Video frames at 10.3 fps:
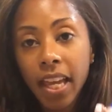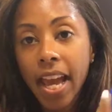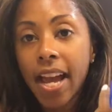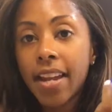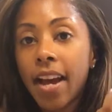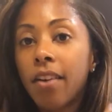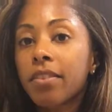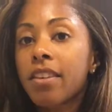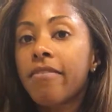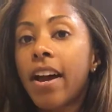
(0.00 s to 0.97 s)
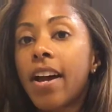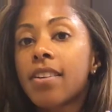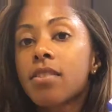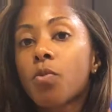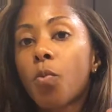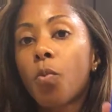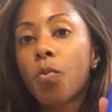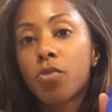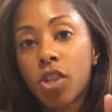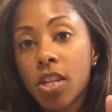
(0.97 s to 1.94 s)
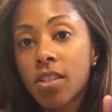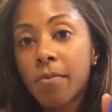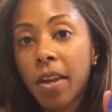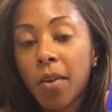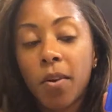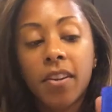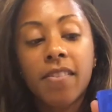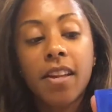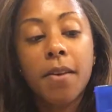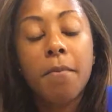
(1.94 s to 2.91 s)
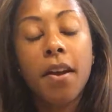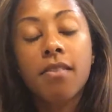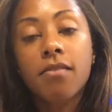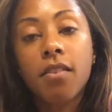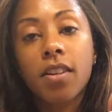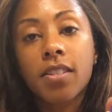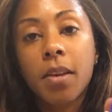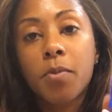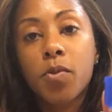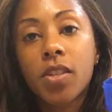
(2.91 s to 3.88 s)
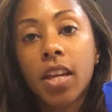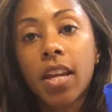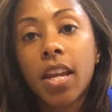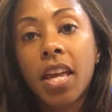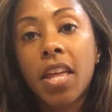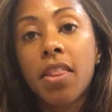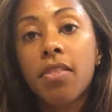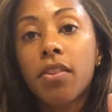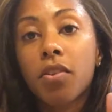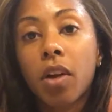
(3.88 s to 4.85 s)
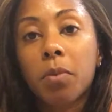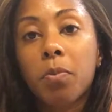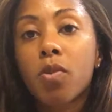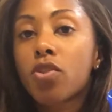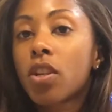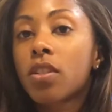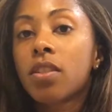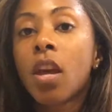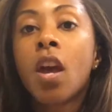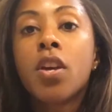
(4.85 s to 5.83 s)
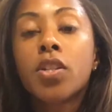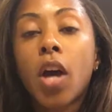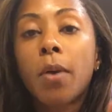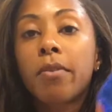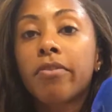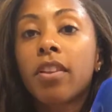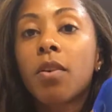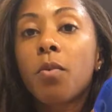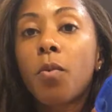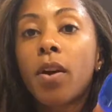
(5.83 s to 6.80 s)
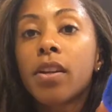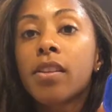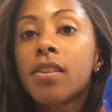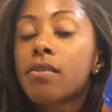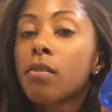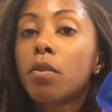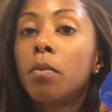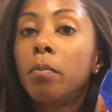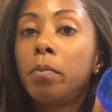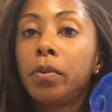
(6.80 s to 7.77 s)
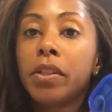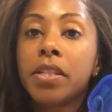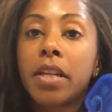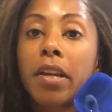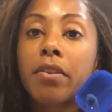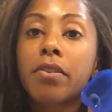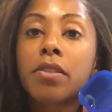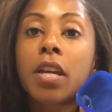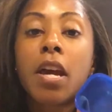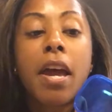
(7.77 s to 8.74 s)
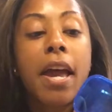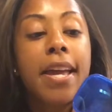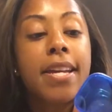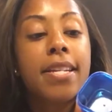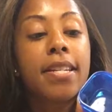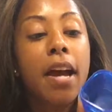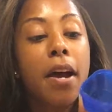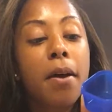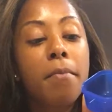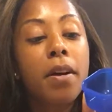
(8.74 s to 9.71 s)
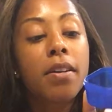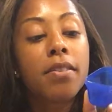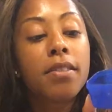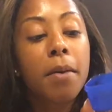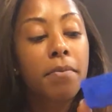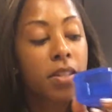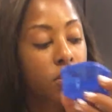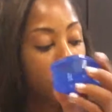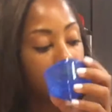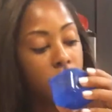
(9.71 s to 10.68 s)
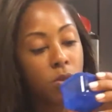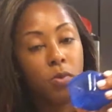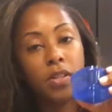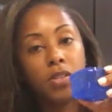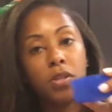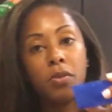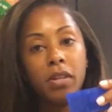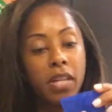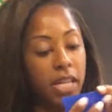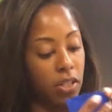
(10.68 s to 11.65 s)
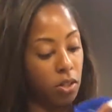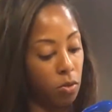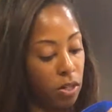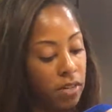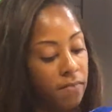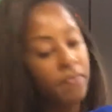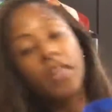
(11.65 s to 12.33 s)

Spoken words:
add healthy fats, cheese being one of them, as long as I'm using it in the correct portions. So I will fill up one of these little blue containers and dump the cheese into it.